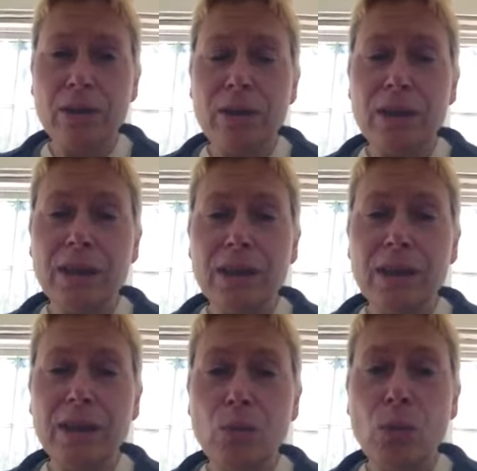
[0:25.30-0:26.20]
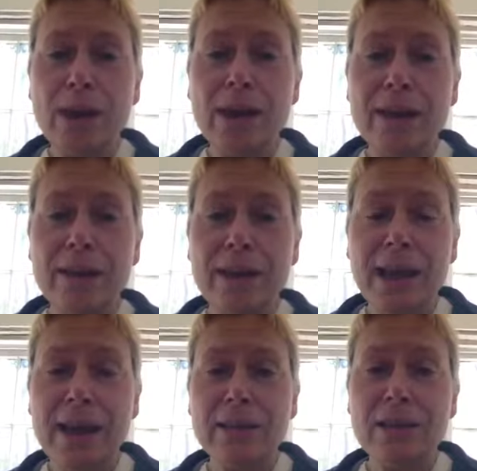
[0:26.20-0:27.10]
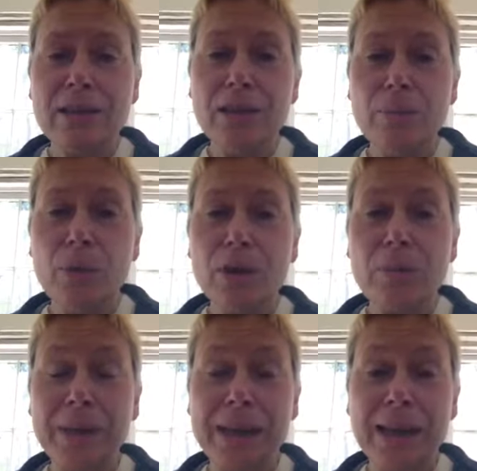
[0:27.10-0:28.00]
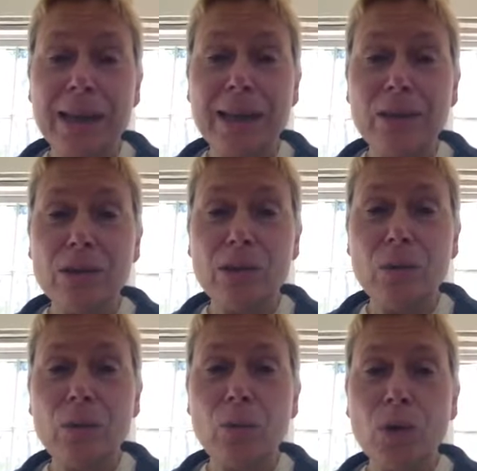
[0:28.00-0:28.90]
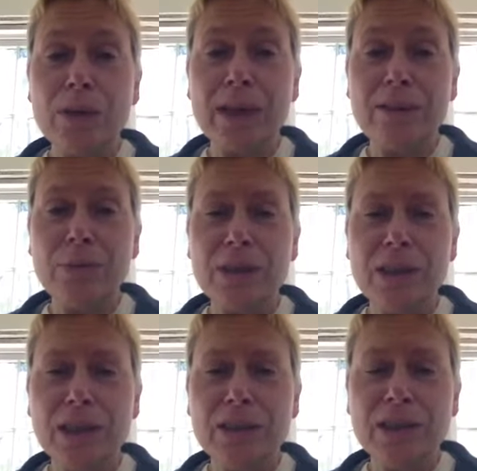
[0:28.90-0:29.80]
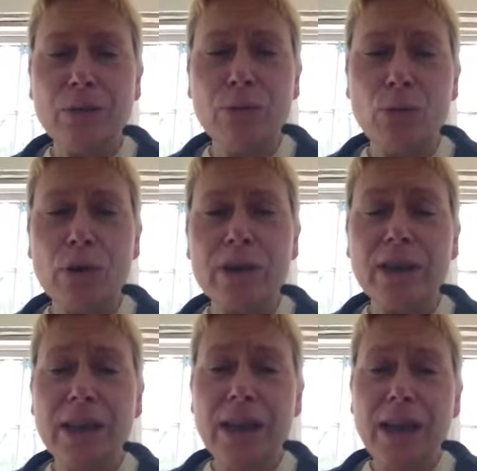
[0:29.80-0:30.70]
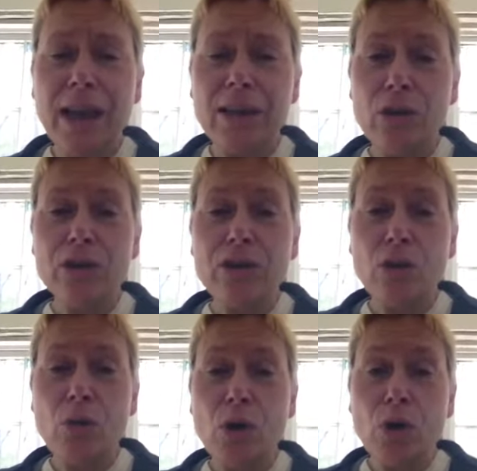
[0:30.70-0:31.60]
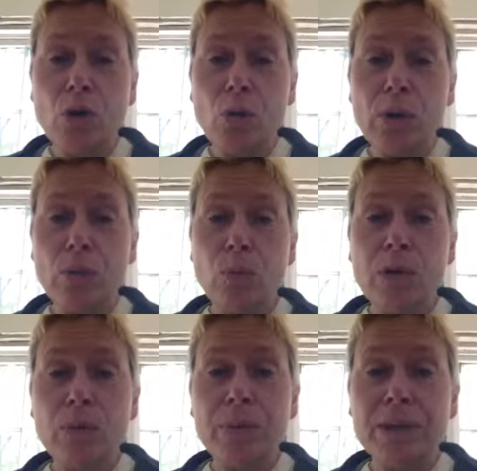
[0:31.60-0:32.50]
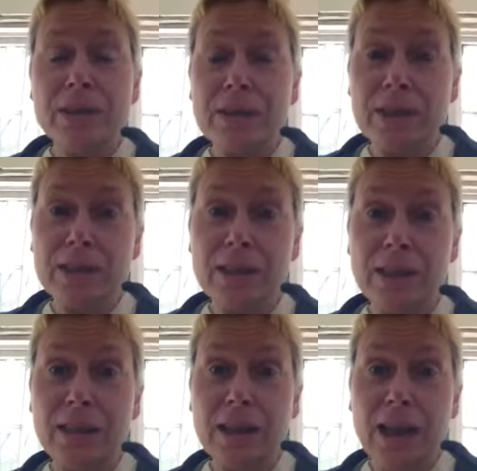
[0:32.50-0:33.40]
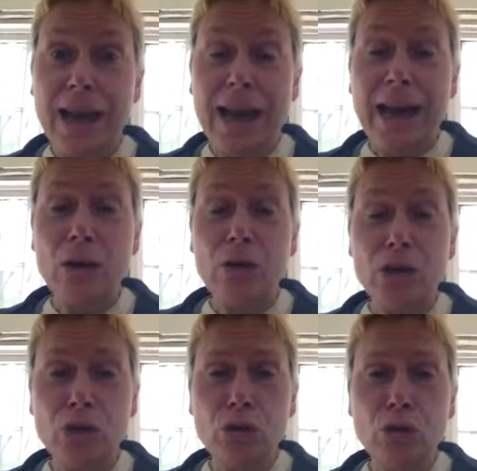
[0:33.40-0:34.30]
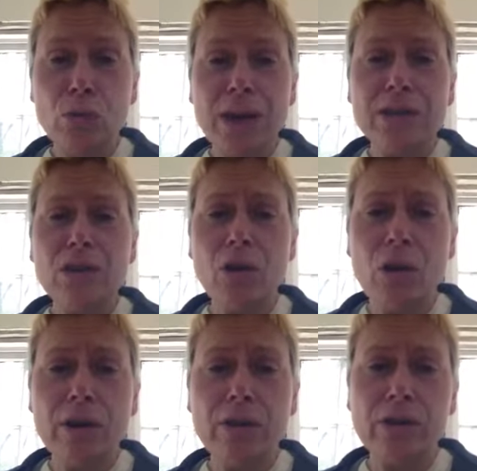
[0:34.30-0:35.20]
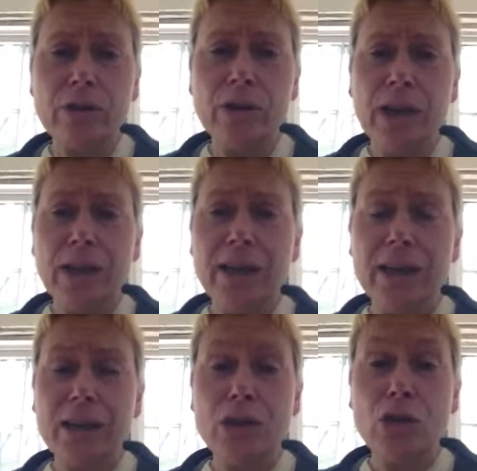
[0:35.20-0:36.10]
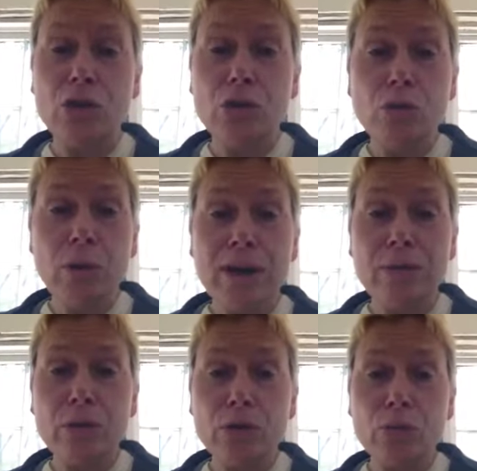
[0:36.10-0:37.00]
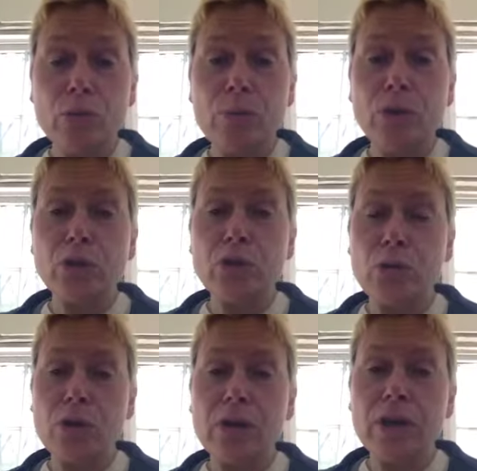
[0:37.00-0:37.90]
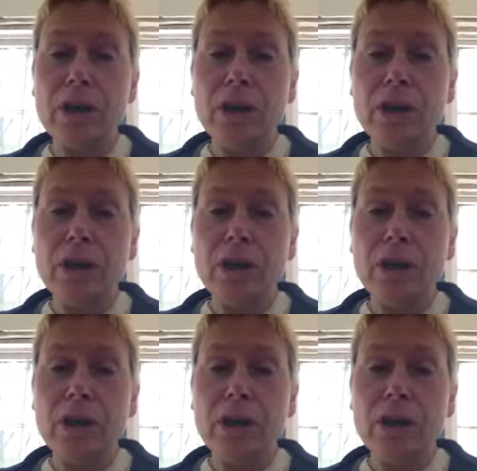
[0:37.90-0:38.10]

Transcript: the way that the book began and what gave me the idea for it, and also we will be discussing how you, as an author, can do a virtual book tour